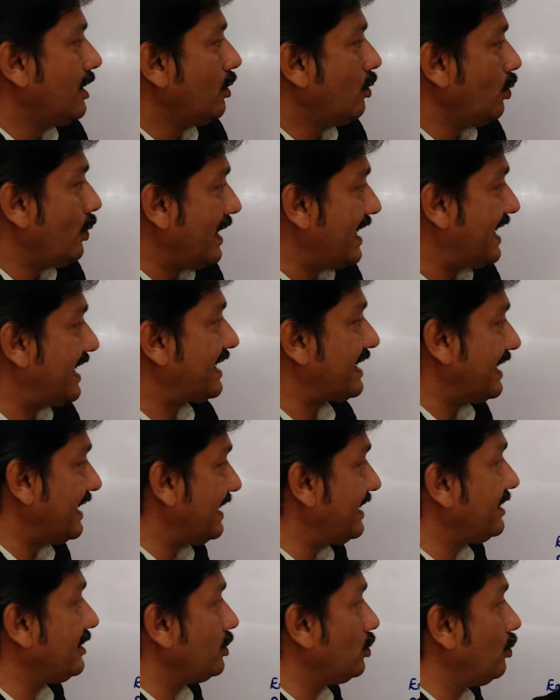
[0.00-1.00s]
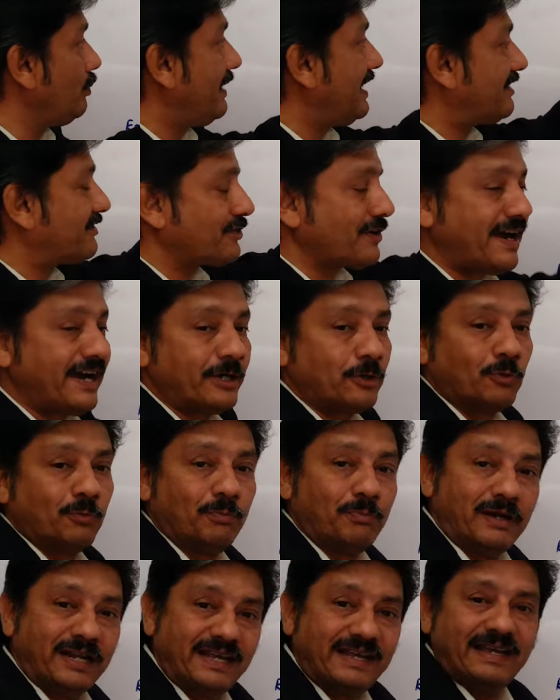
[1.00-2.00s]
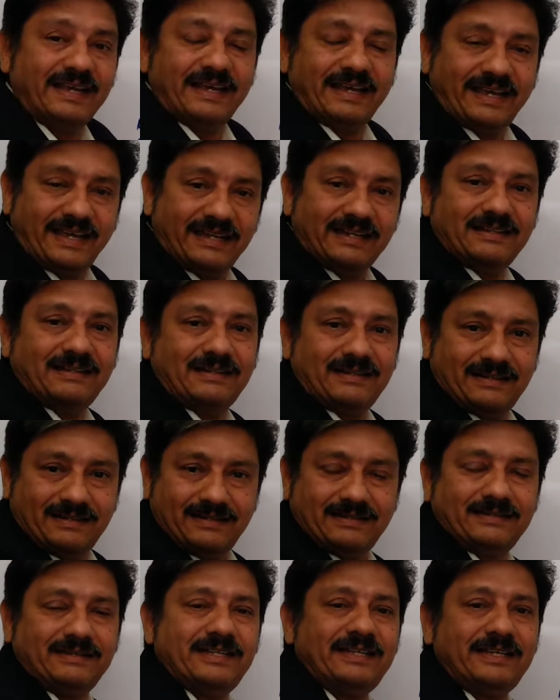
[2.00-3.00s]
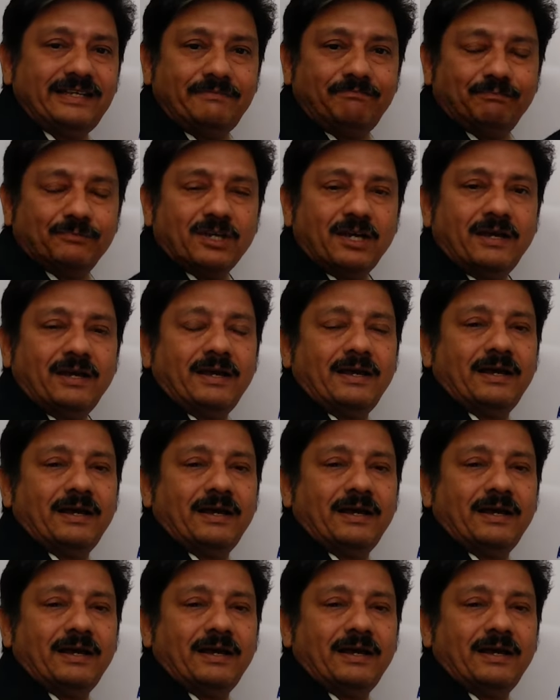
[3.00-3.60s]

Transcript: wherein you may try to bring in the